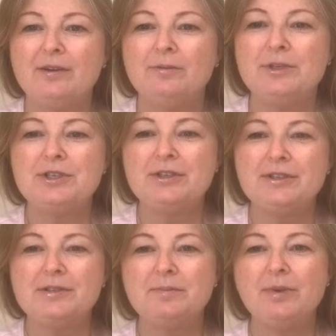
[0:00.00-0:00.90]
which
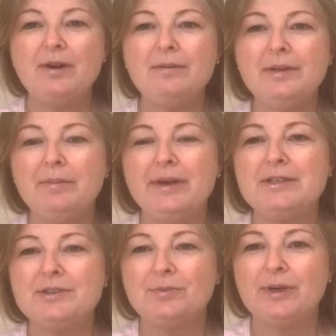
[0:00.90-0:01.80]
is probably the
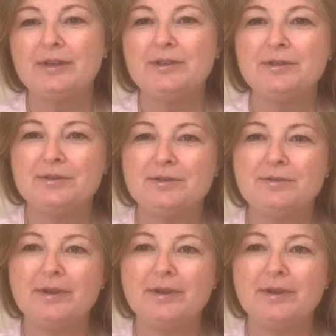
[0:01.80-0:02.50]
best way to do